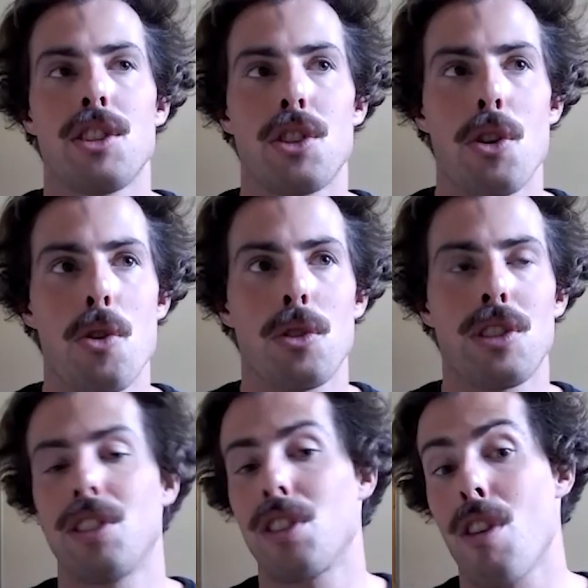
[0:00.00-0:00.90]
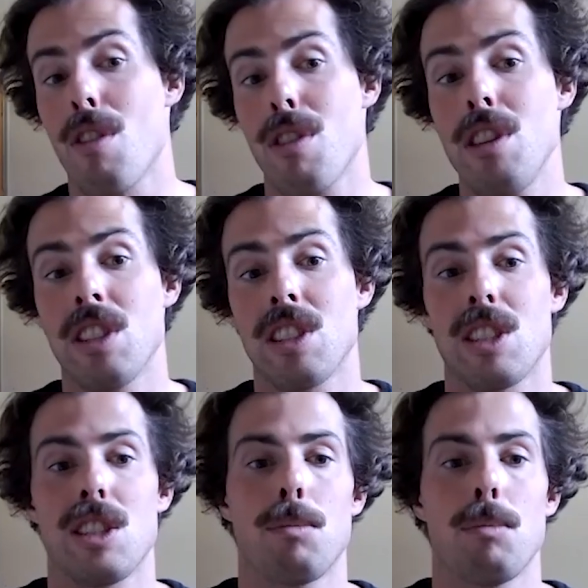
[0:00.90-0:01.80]
So since the
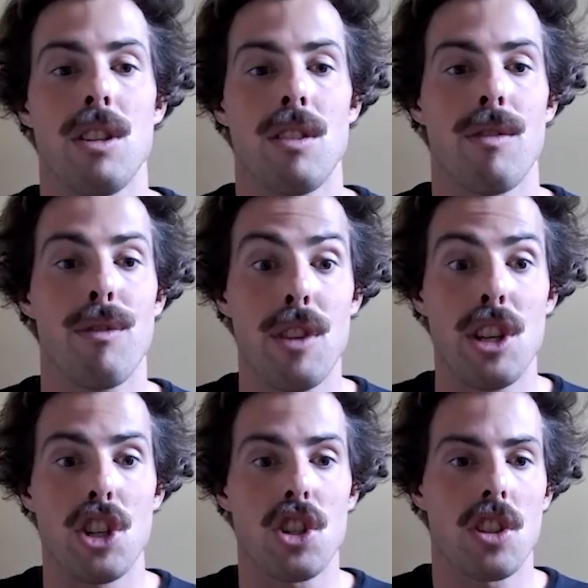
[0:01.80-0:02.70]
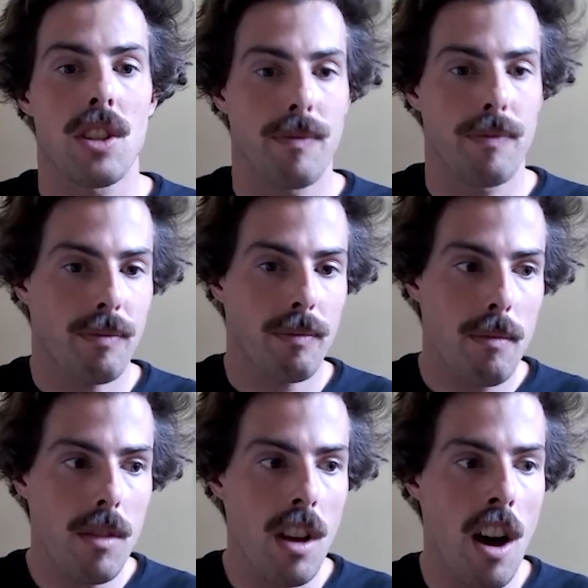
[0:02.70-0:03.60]
thesis has been finished,
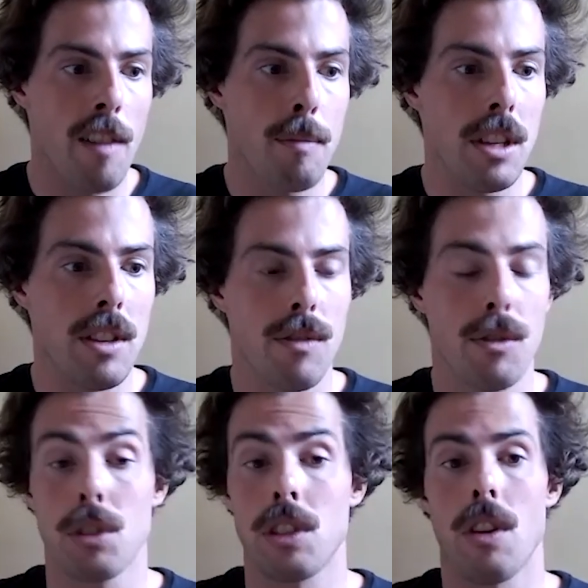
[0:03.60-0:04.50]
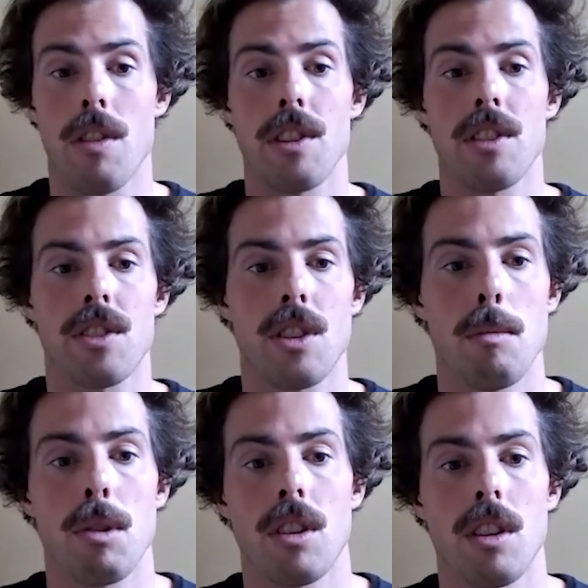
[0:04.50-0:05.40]
I've been focusing on this
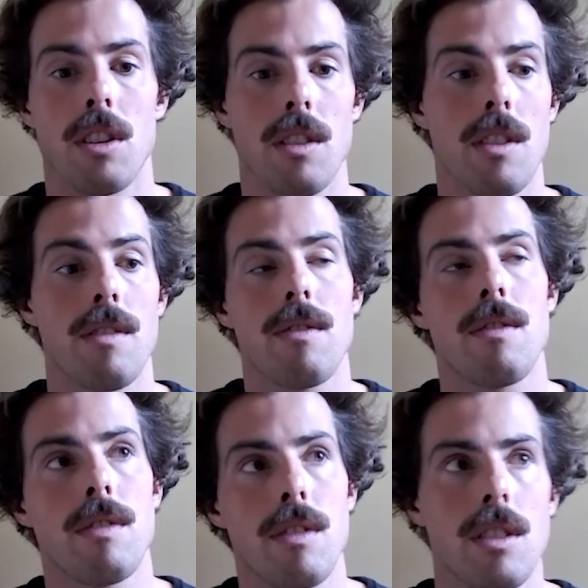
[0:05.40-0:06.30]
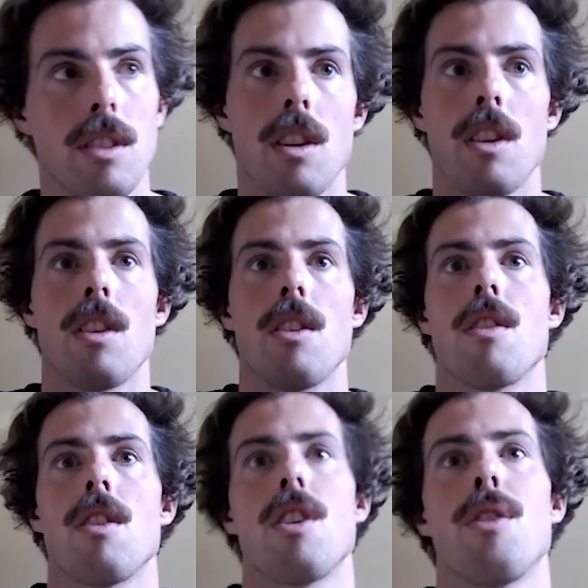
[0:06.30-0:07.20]
among a, a,
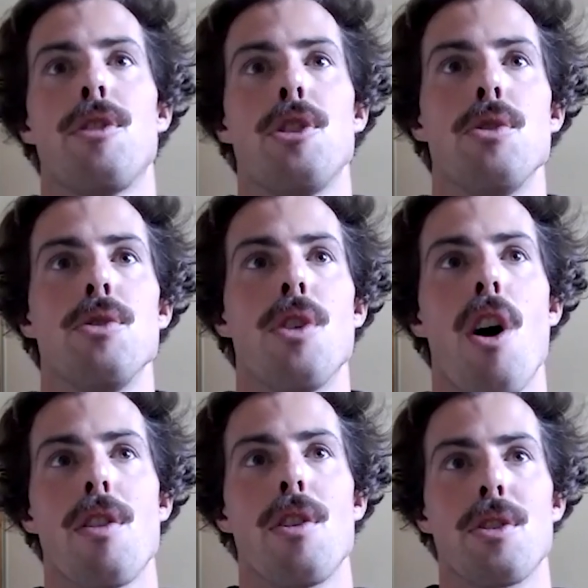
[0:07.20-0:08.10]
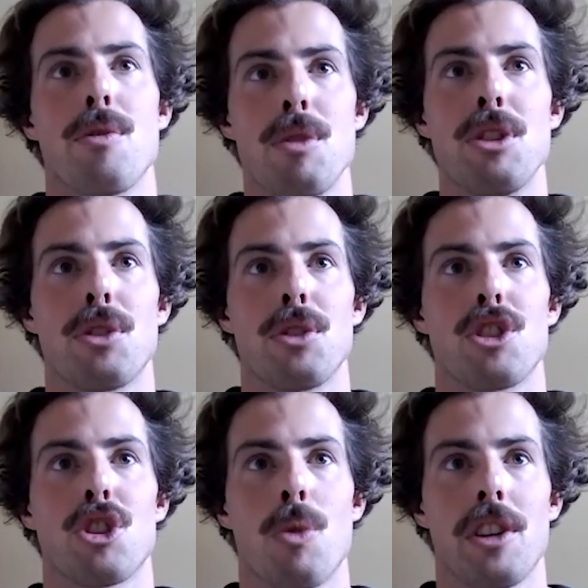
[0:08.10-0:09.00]
a few other
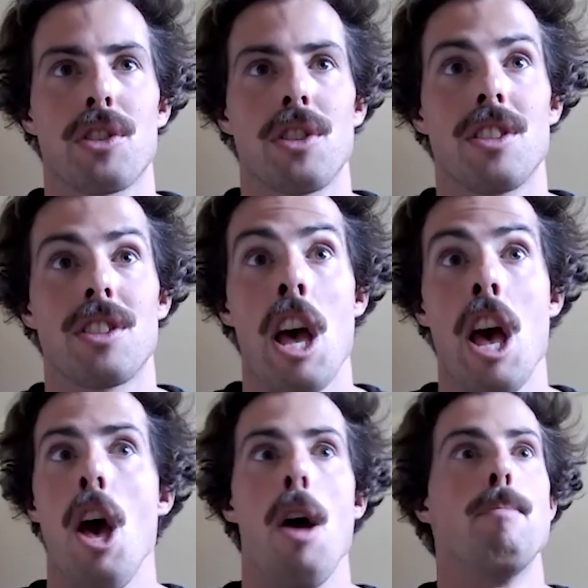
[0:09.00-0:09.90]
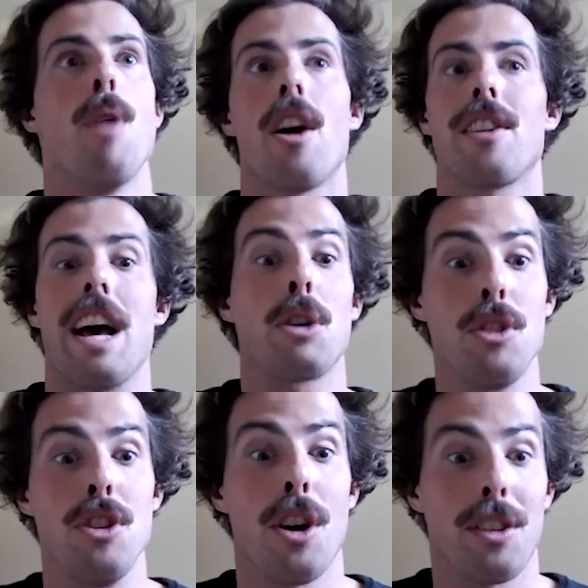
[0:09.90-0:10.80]
research questions, but I
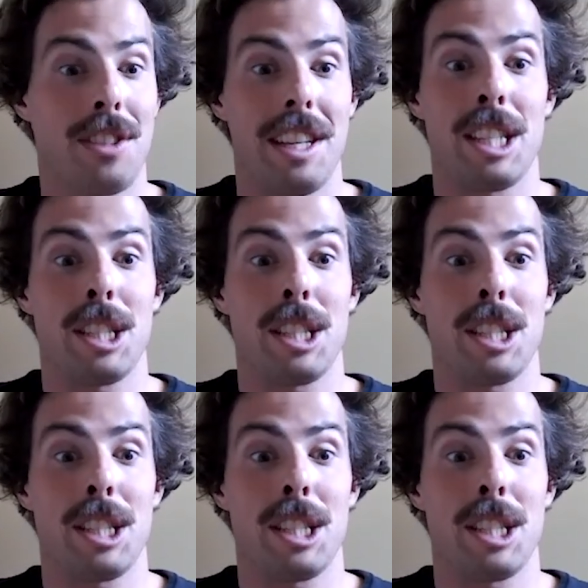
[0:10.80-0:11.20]
could not